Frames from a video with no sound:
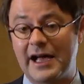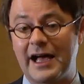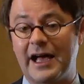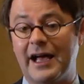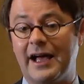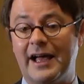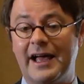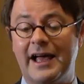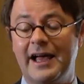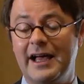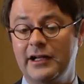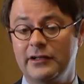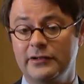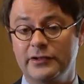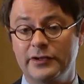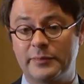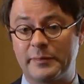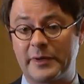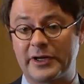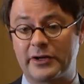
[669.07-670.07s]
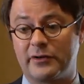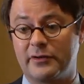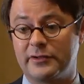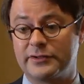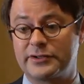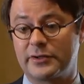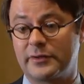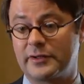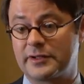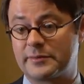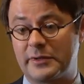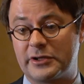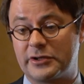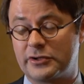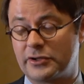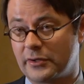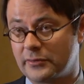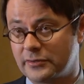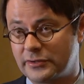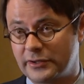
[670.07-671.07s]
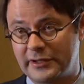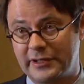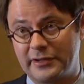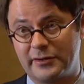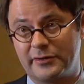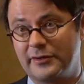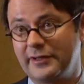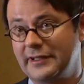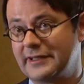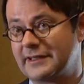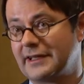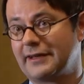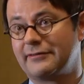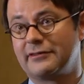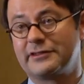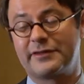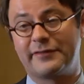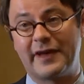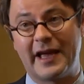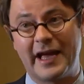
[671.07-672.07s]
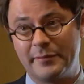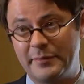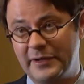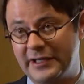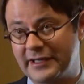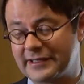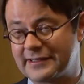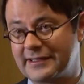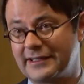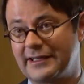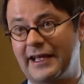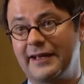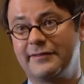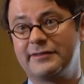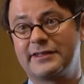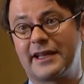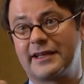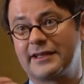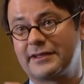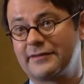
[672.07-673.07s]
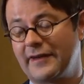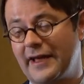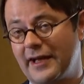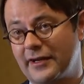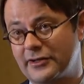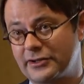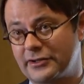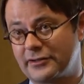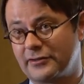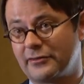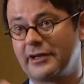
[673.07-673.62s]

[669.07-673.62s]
uh, health, but also has been shown to increase levels of happiness and life satisfaction,